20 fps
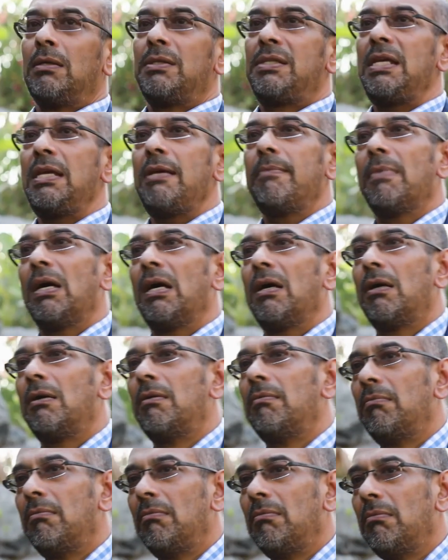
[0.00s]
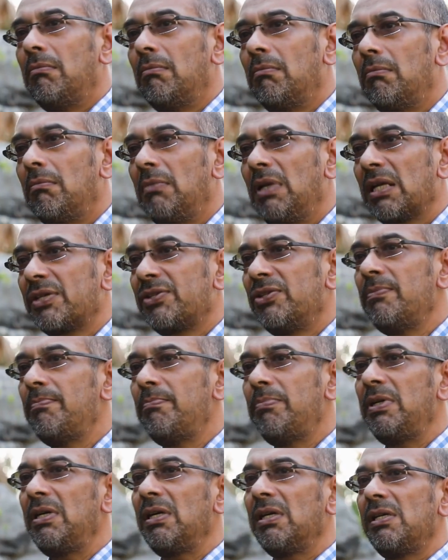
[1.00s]
See,
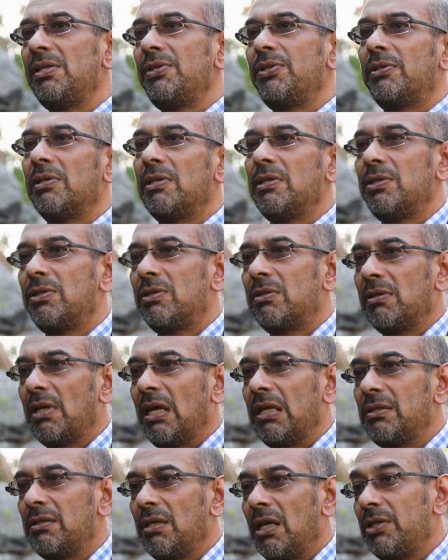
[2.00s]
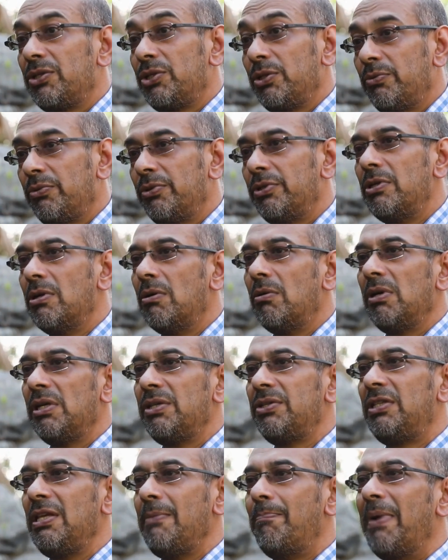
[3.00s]
Luxembourg is, as you would know,
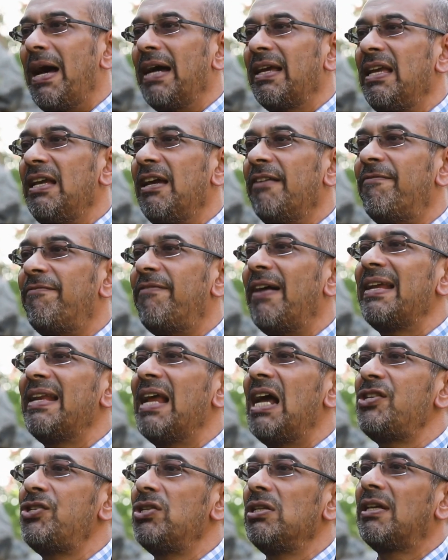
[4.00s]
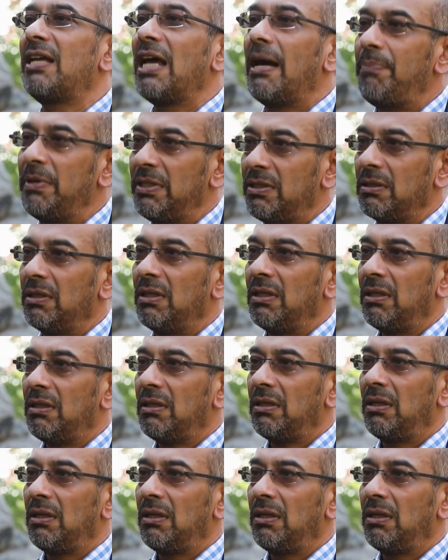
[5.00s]
is the banking and financial capital.